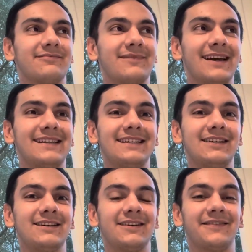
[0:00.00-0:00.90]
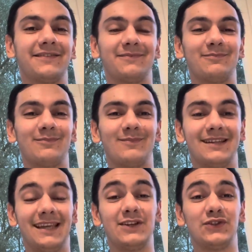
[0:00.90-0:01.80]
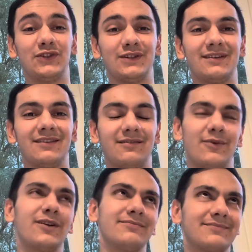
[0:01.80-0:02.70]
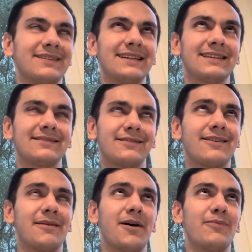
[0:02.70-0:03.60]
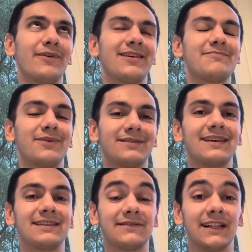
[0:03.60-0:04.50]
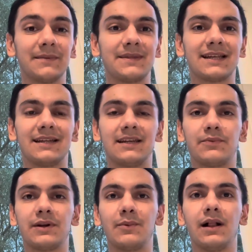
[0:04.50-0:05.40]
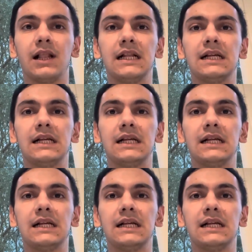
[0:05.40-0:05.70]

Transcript: idea of attention. Well, didn't come up with it, but they developed this idea pretty well.